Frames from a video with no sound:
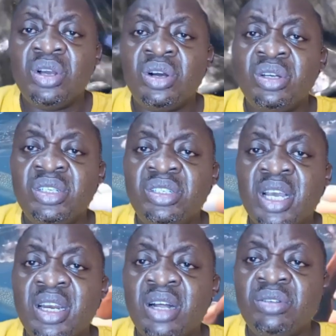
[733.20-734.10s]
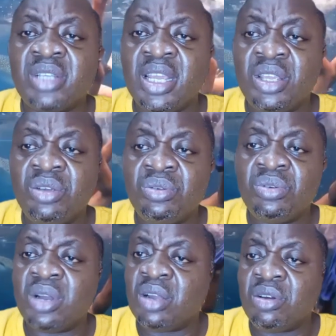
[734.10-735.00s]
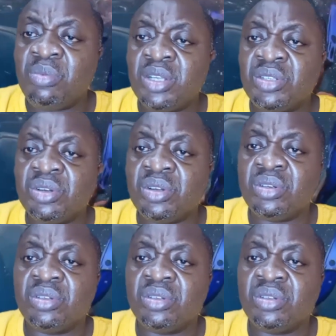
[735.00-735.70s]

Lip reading: on this channel. Thank you and God bless you.